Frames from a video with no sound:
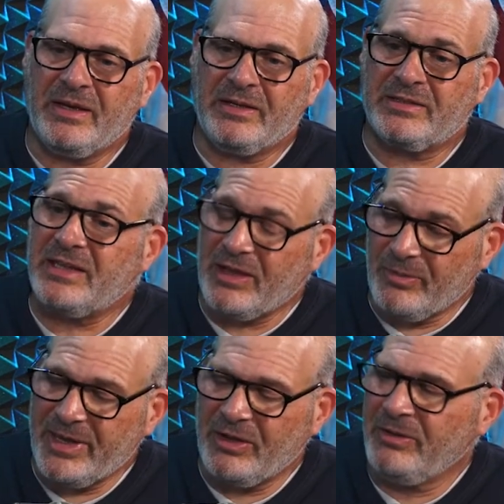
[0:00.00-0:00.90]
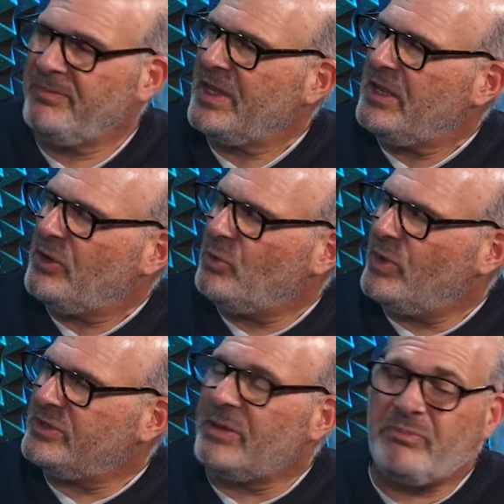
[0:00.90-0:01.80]
snail mail
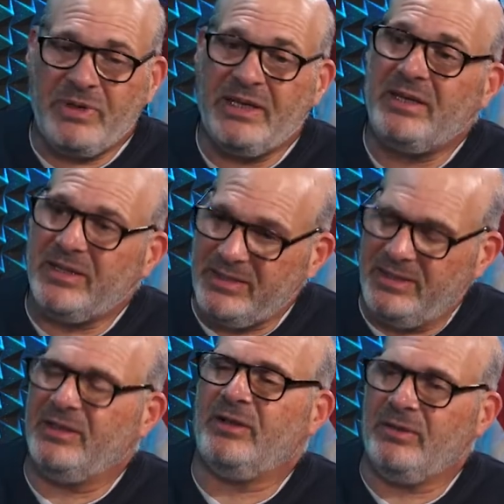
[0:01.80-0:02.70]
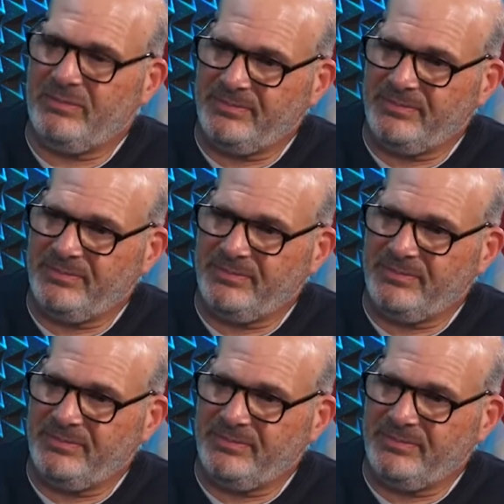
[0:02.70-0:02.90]
was a big deal.